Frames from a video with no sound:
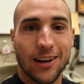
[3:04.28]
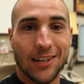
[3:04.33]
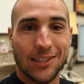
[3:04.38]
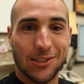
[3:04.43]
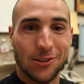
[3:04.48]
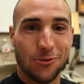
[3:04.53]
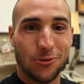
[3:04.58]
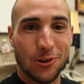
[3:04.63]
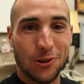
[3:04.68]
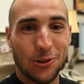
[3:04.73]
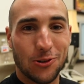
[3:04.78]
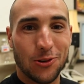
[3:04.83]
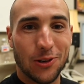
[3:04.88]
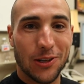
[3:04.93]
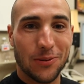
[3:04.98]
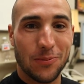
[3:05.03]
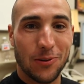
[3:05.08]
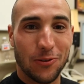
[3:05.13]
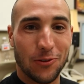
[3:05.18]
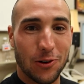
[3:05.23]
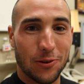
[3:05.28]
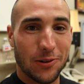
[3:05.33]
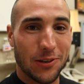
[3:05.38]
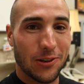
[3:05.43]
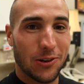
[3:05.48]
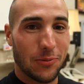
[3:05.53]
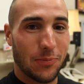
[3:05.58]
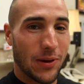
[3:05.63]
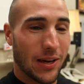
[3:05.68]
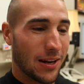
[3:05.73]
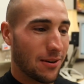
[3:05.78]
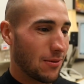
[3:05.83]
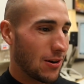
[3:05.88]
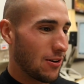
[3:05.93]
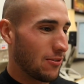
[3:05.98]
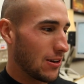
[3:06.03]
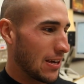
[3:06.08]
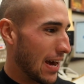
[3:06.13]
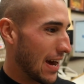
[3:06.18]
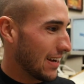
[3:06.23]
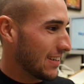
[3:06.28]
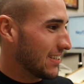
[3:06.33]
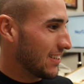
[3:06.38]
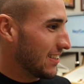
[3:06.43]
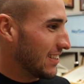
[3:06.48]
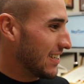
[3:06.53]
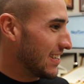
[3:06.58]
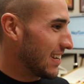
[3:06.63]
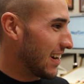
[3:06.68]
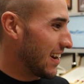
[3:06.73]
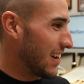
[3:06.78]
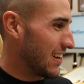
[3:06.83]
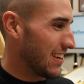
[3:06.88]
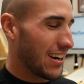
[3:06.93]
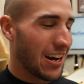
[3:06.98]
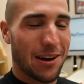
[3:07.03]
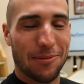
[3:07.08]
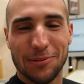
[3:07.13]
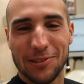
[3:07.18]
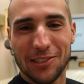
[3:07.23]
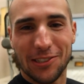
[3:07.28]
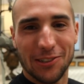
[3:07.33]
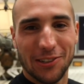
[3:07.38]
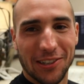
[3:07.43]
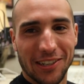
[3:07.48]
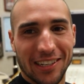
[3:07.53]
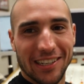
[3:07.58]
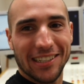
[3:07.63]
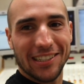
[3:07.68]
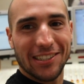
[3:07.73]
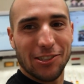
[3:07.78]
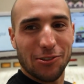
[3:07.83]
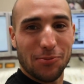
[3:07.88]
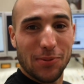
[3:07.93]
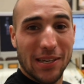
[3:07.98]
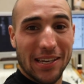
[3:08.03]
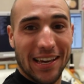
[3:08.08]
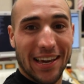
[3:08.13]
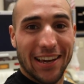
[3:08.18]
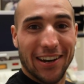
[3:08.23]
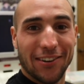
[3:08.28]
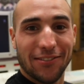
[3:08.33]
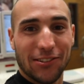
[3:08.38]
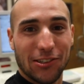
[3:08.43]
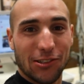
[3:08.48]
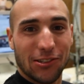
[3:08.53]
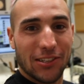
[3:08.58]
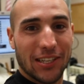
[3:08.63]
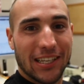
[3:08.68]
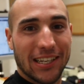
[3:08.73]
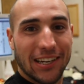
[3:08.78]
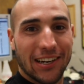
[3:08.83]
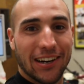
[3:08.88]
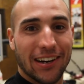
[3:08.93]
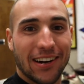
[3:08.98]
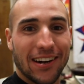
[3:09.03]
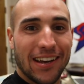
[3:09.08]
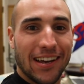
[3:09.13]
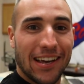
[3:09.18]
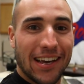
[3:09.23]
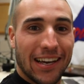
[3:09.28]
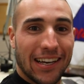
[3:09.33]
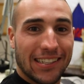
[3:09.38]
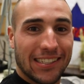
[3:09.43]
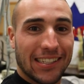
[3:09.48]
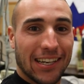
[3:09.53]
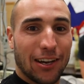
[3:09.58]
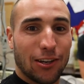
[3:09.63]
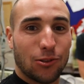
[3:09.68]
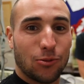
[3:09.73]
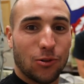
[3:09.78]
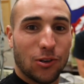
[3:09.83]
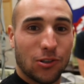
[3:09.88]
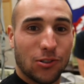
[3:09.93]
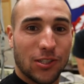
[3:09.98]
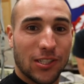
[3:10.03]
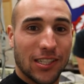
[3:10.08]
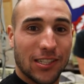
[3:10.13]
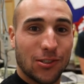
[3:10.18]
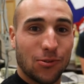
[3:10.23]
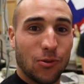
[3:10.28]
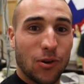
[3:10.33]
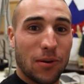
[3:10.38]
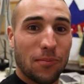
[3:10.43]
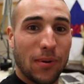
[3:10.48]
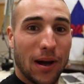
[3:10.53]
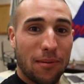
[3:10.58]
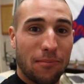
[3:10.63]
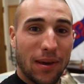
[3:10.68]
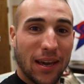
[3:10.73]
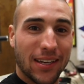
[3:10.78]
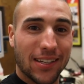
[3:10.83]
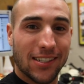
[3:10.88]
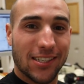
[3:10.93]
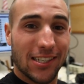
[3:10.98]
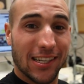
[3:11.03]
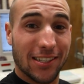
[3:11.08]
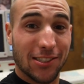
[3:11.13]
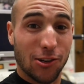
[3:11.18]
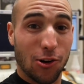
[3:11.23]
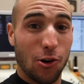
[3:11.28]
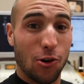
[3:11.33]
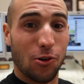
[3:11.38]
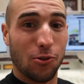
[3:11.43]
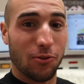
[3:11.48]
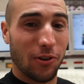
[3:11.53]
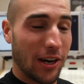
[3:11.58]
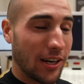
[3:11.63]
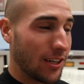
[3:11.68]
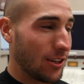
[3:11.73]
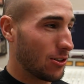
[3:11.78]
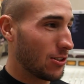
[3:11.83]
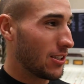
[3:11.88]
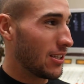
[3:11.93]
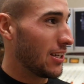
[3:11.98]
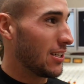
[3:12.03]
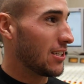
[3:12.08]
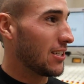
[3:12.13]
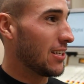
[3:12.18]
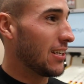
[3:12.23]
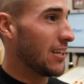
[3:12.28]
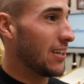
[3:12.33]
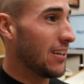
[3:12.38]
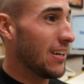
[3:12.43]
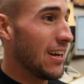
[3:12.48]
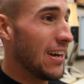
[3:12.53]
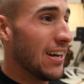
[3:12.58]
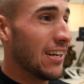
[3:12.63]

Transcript: All right, so real quick, before we go to Panama, we actually got an opportunity to be interviewed here at South 106.1 by Megan. She has her own radio station here.